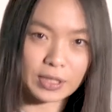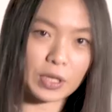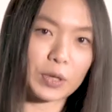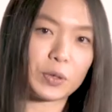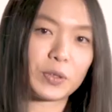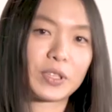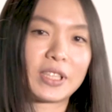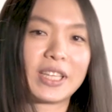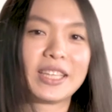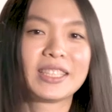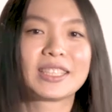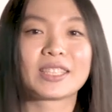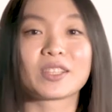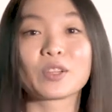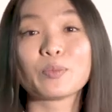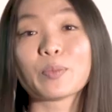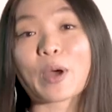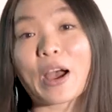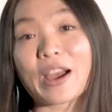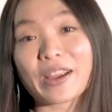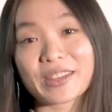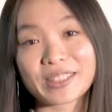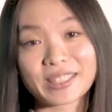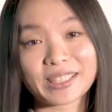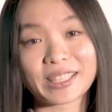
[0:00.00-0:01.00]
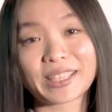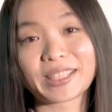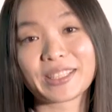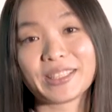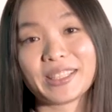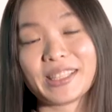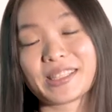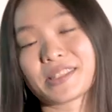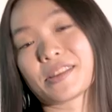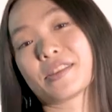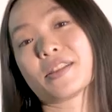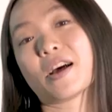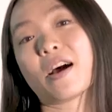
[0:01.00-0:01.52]
So since their buyer cycle
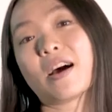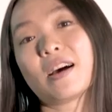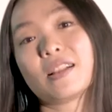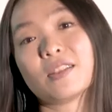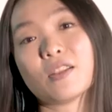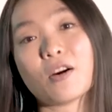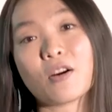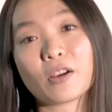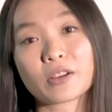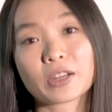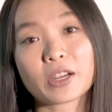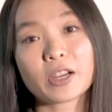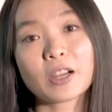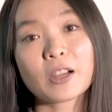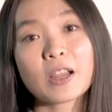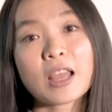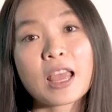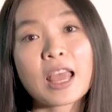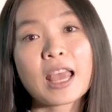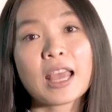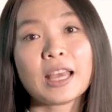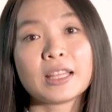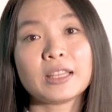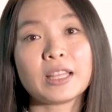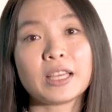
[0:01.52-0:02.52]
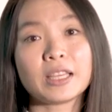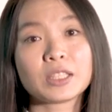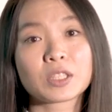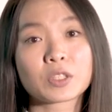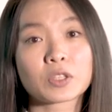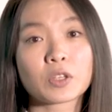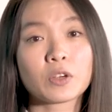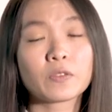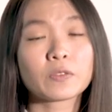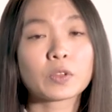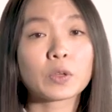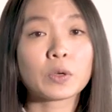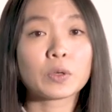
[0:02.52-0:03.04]
is a lot longer, they
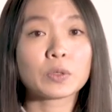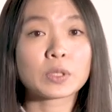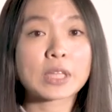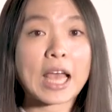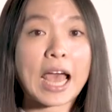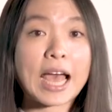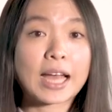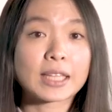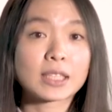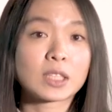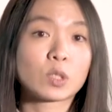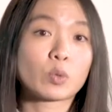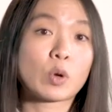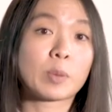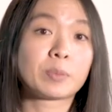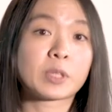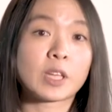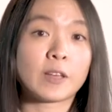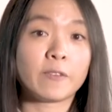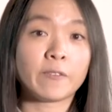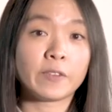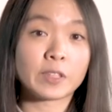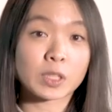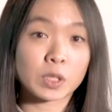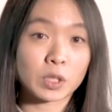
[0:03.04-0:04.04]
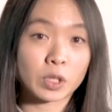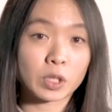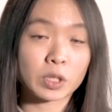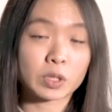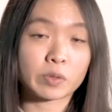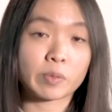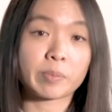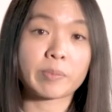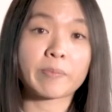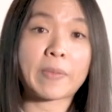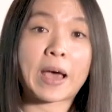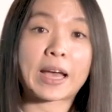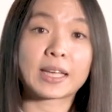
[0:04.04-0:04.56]
served those ads to website visitors
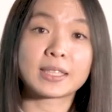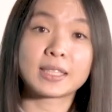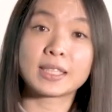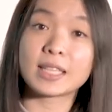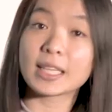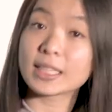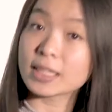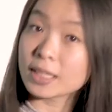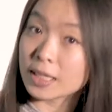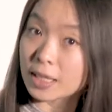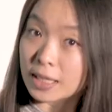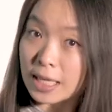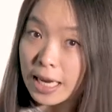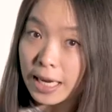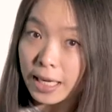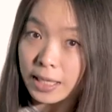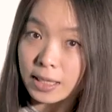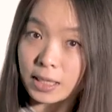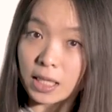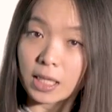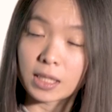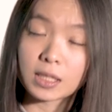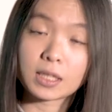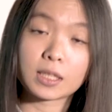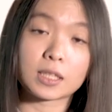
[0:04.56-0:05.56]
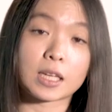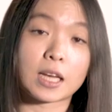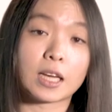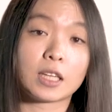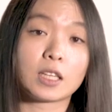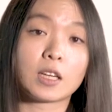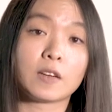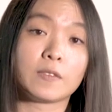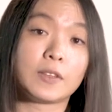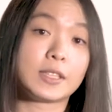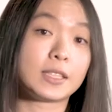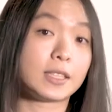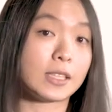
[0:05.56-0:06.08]
in the past 60 days instead
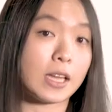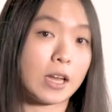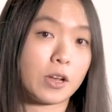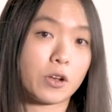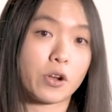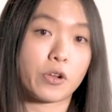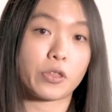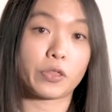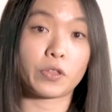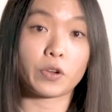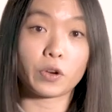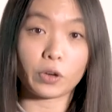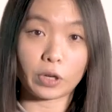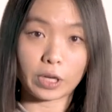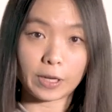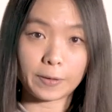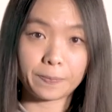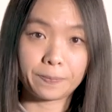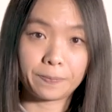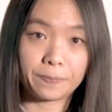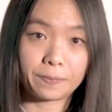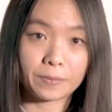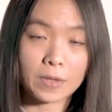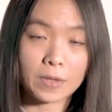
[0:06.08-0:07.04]
of the standard 30.